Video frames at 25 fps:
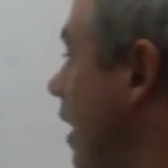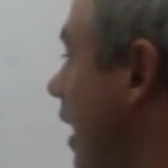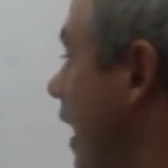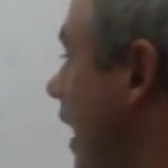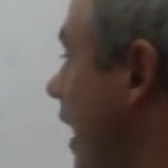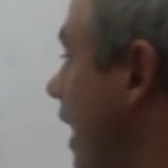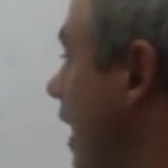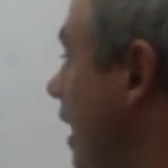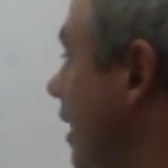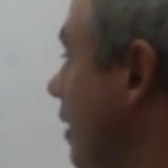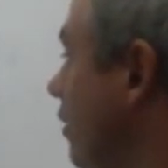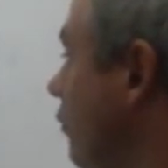
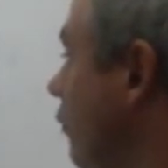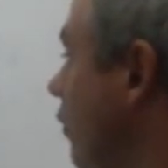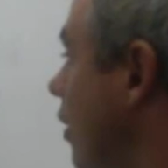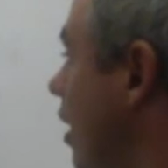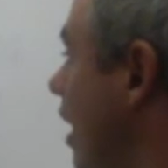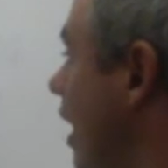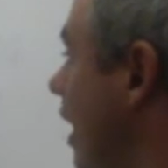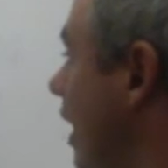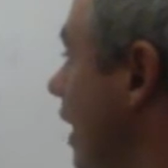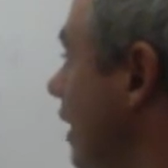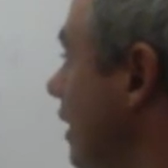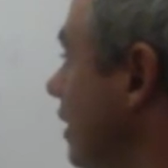and
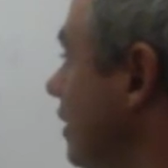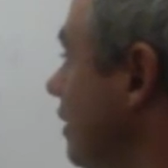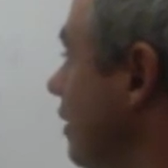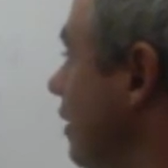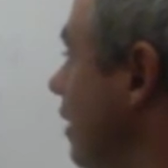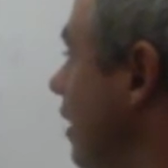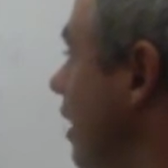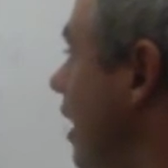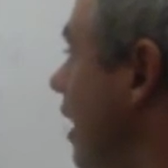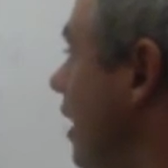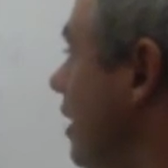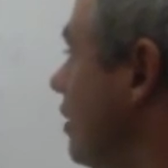right,
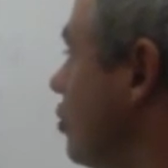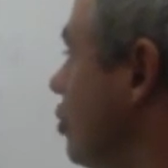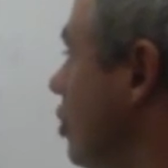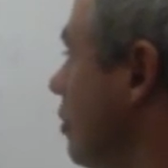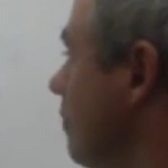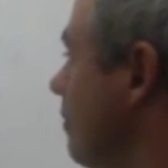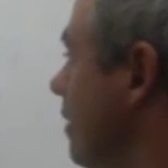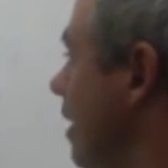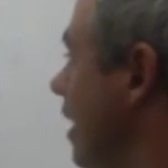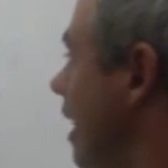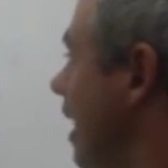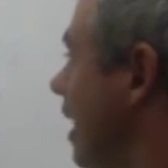I
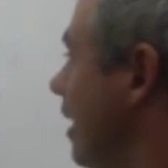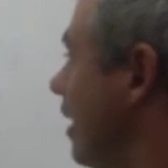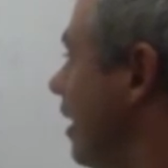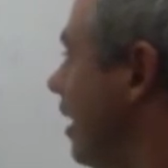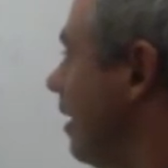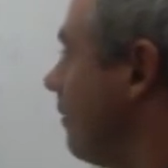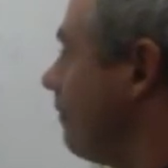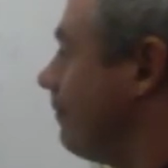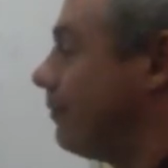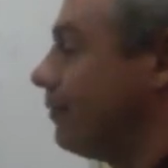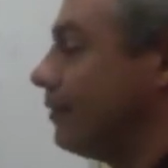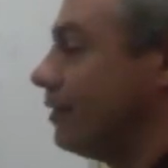should be headed
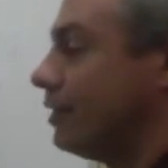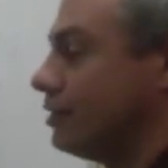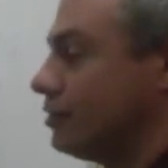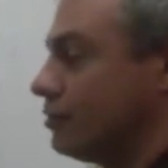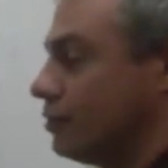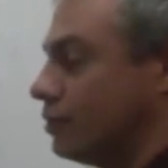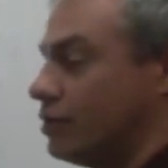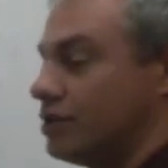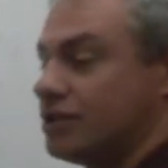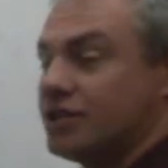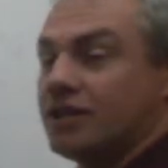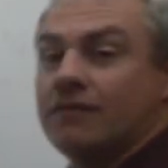up
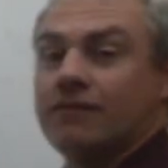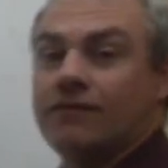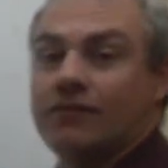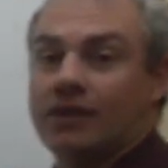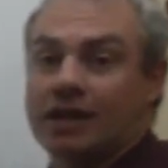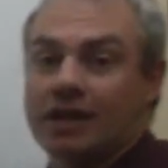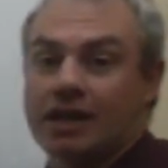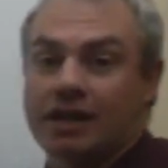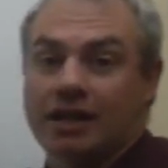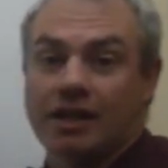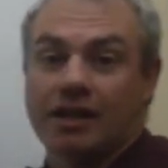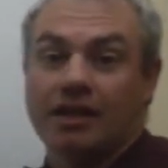towards
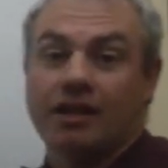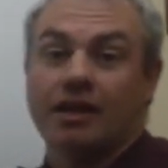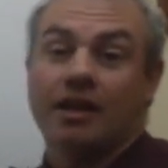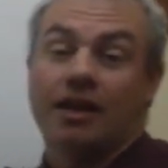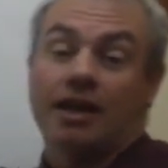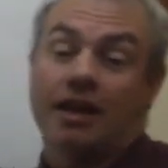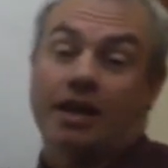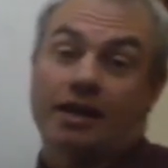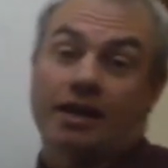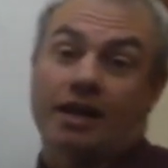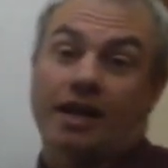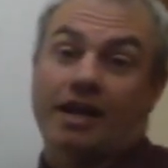infinity,
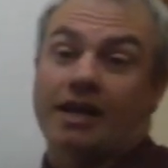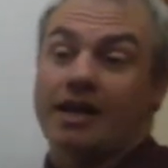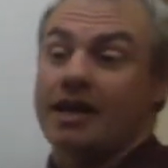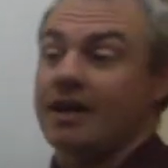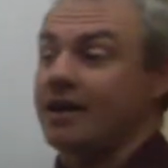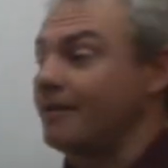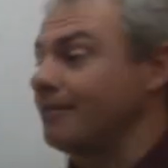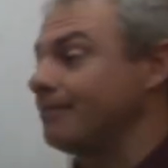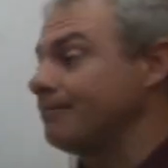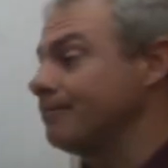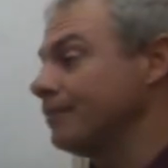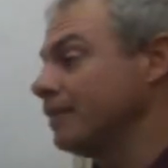and I
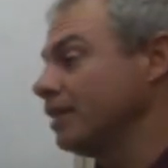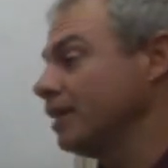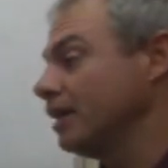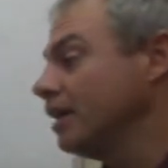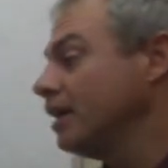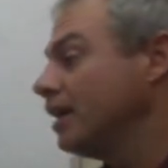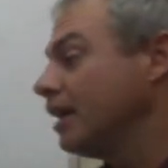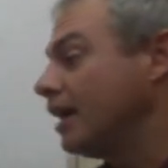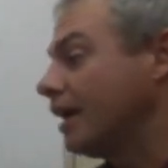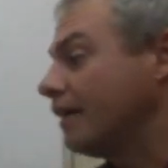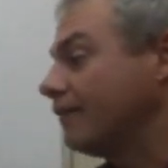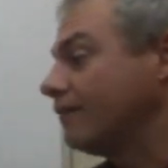am.
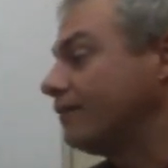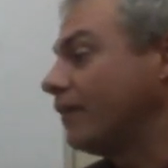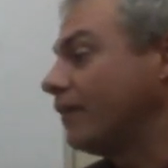And